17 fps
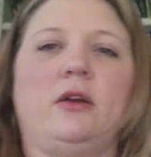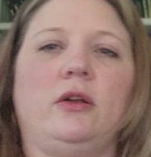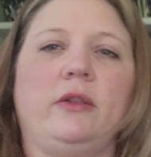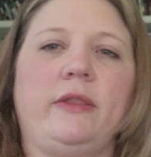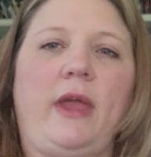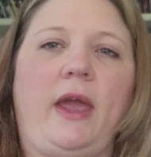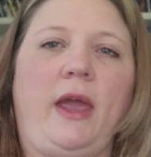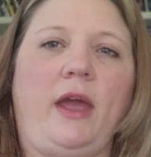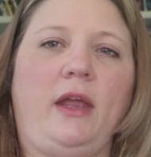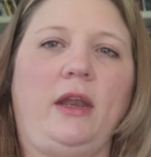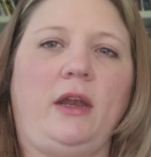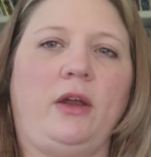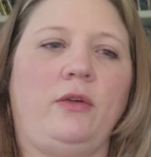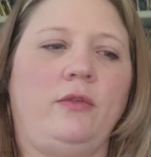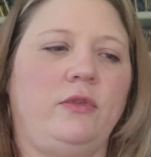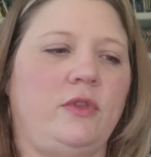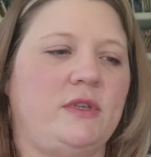on that
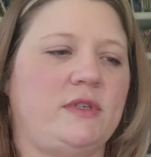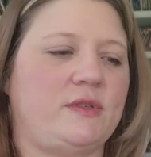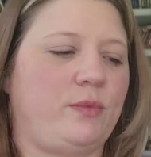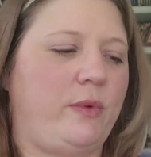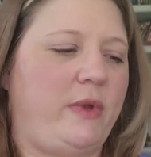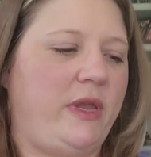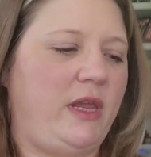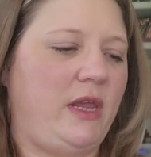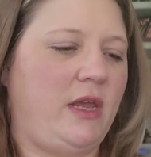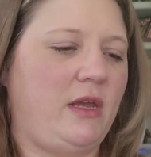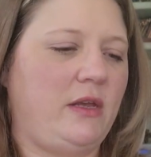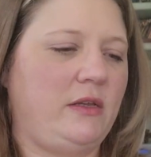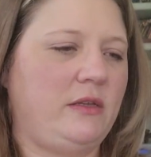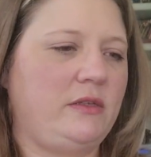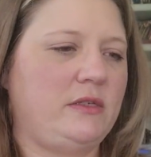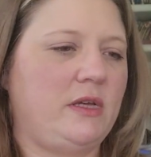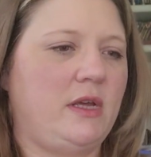over this
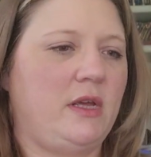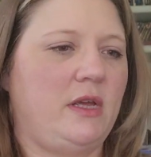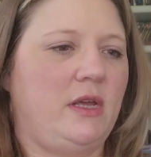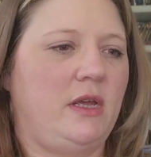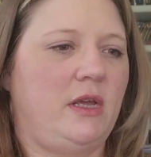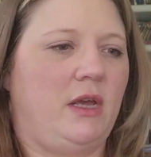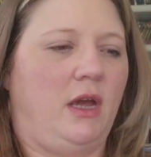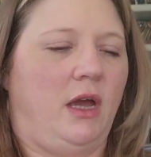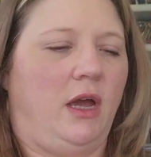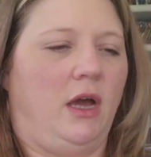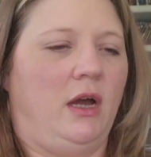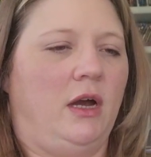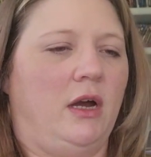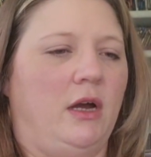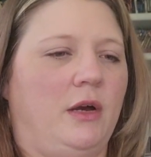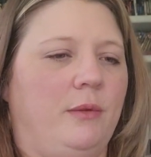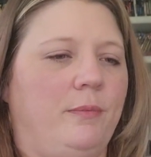weekend.
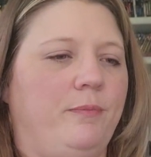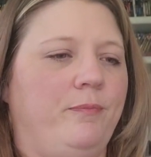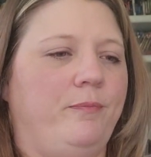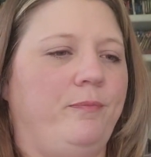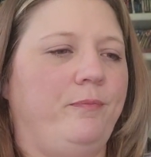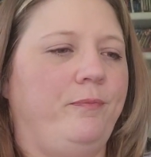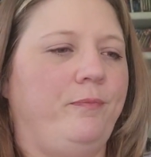And